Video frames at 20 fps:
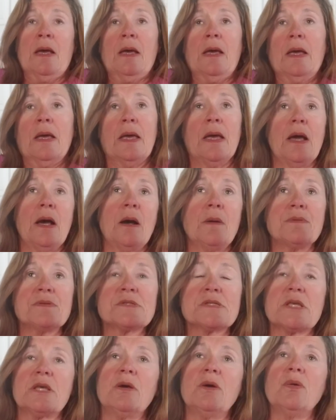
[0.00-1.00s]

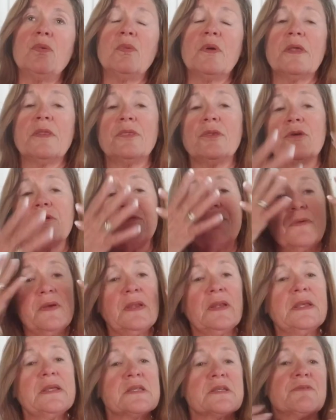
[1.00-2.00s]
helps with your
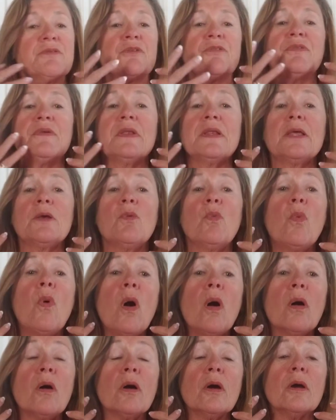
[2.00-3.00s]
feelings. If you're feeling
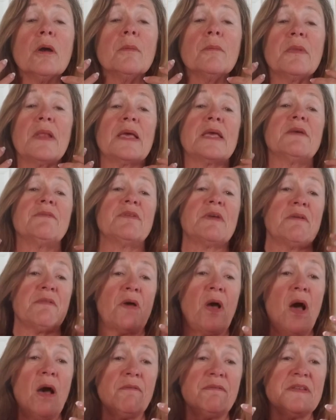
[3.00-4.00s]
warm, like if you have a
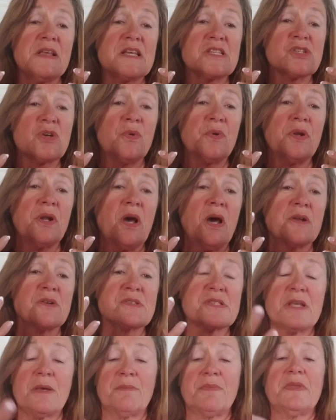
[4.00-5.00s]
hot flash going on or
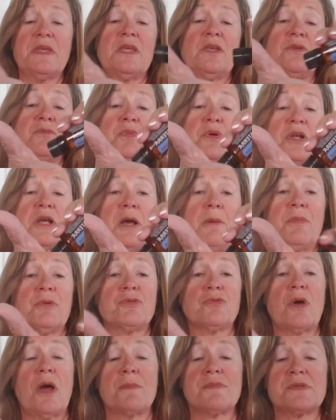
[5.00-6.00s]
something, you can put a couple
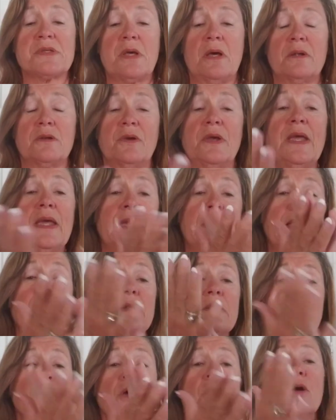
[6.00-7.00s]
drops on your
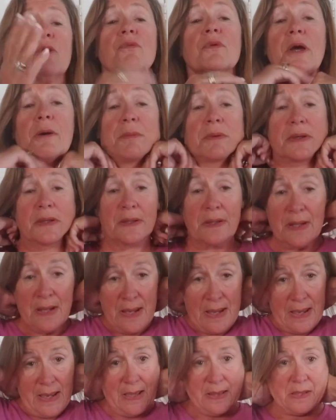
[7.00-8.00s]
hand, rub it,
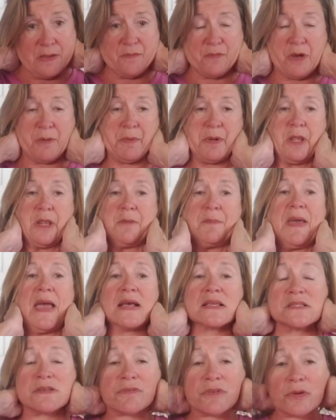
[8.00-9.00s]
and then rub it on the
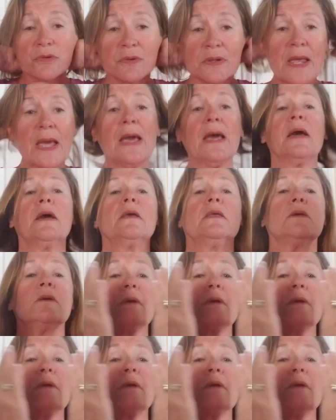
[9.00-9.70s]
backs of your neck. You